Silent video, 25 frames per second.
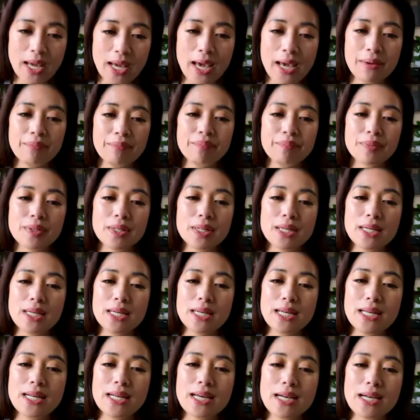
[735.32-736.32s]
Okay.
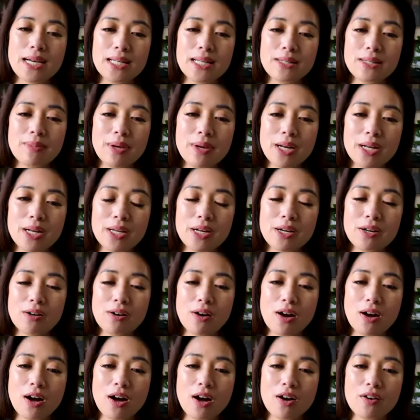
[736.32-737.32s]
Does
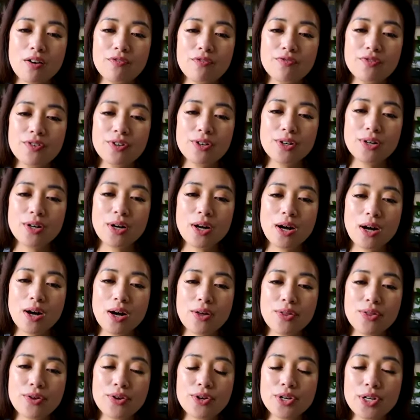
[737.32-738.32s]
Medicare offer
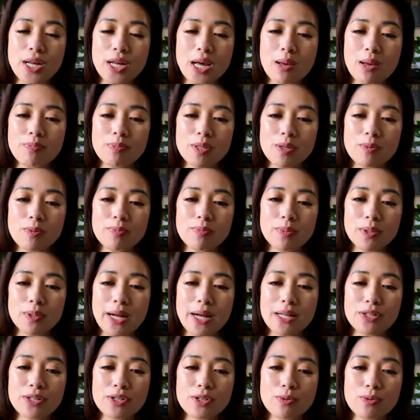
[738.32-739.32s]
other types of
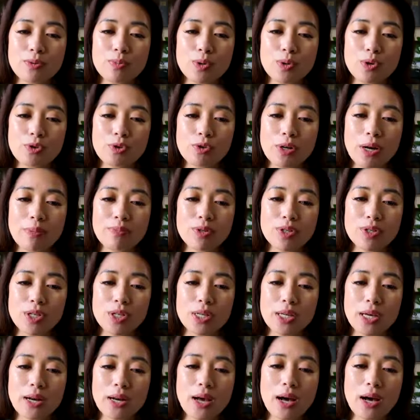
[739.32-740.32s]
plans or programs
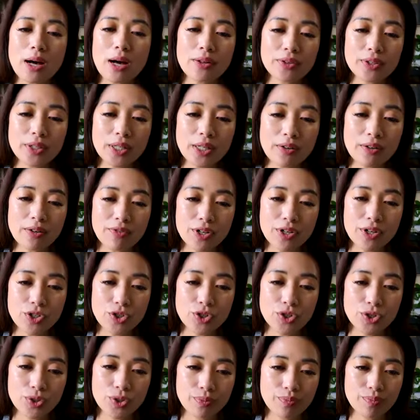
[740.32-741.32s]
to get health
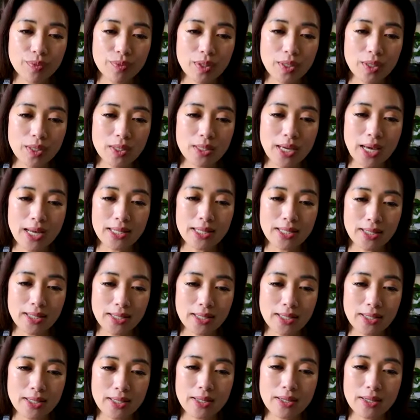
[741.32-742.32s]
coverage?
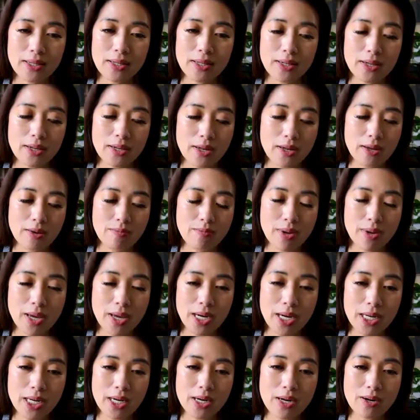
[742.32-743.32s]
Yes.
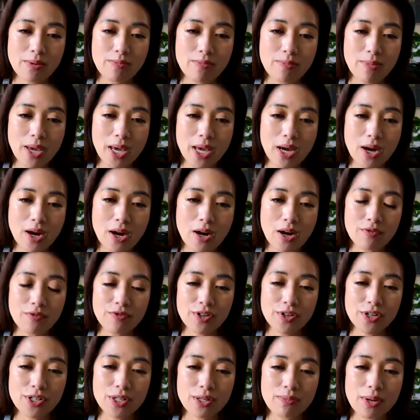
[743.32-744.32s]
Medicare may
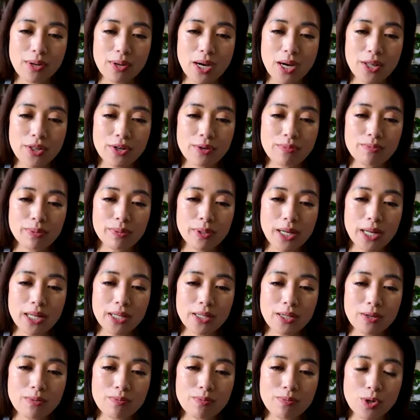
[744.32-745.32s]
offer some other
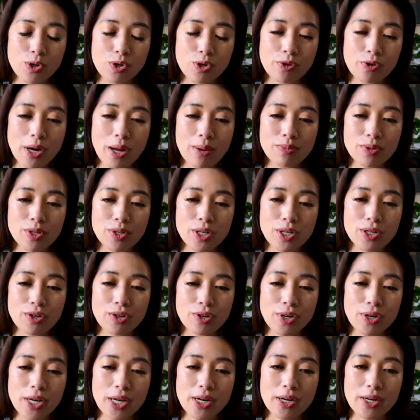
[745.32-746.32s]
plans and programs in
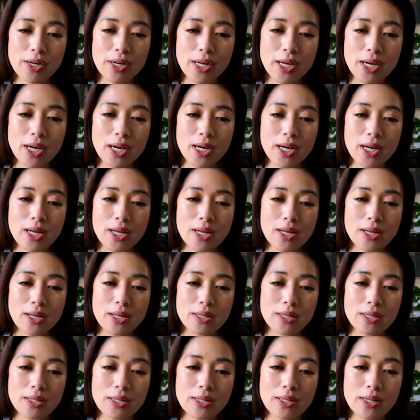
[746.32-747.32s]
your area.
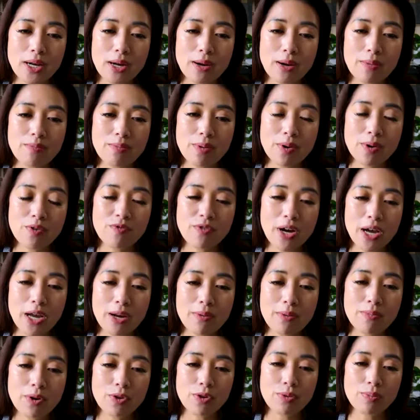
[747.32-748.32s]
Some
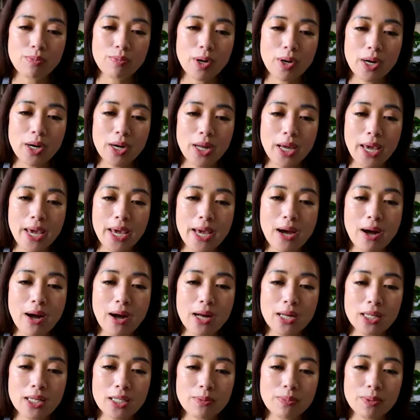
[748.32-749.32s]
provide both Part A
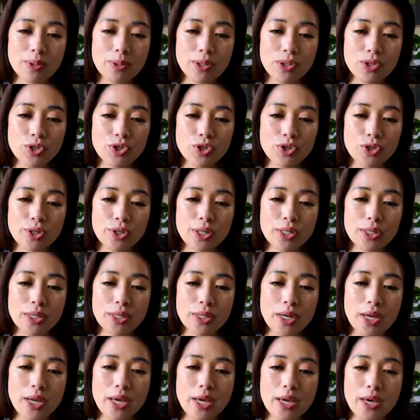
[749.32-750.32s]
hospital
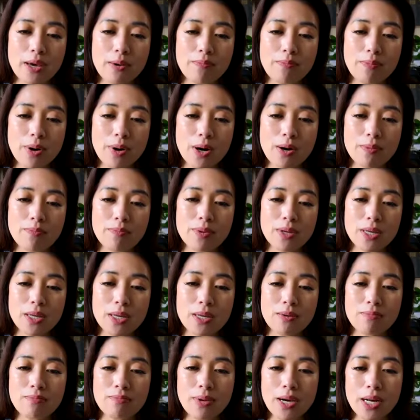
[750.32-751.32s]
insurance and Part
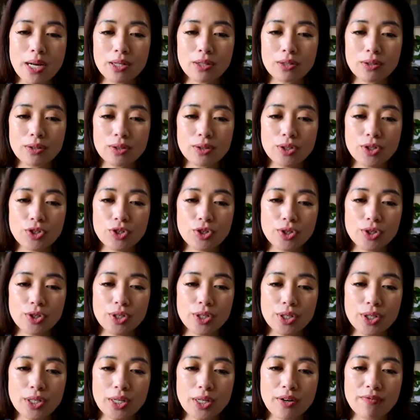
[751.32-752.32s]
B medical
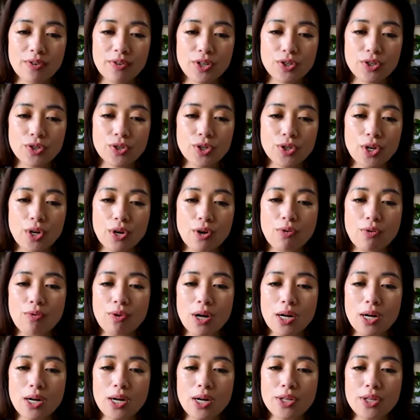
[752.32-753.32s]
insurance coverage,
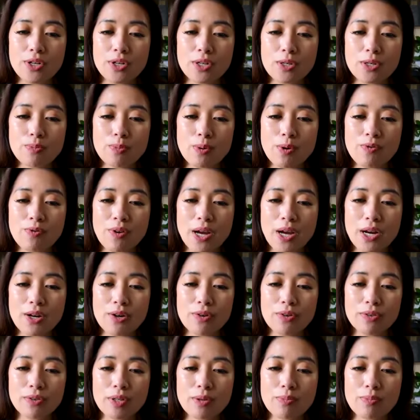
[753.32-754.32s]
while others provide
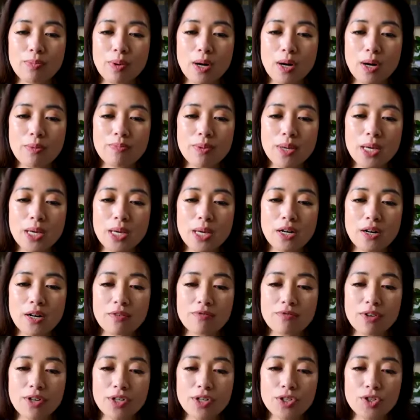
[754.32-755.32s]
only Part B
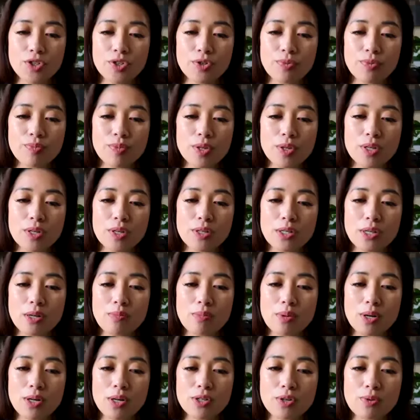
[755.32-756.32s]
coverage.
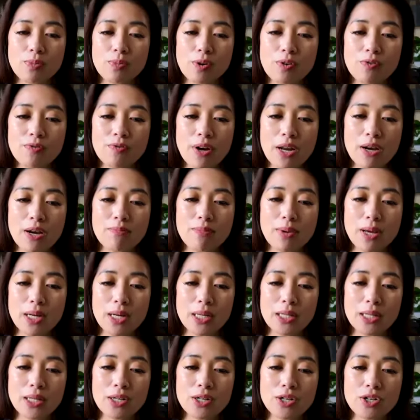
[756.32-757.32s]
Some also provide
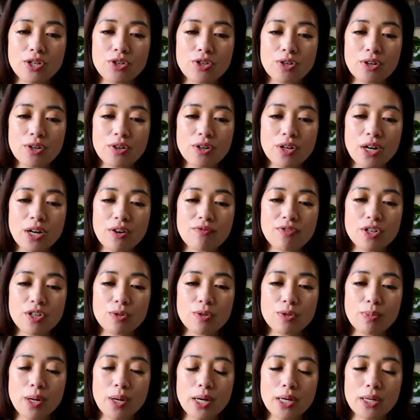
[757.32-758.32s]
Medicare drug
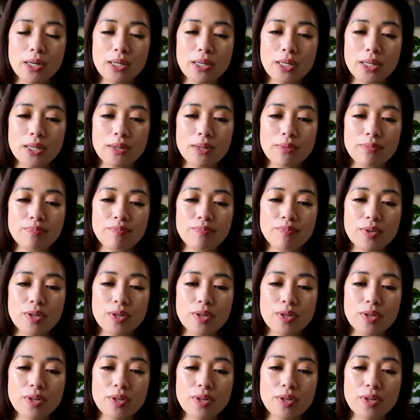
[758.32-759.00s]
coverage Part D.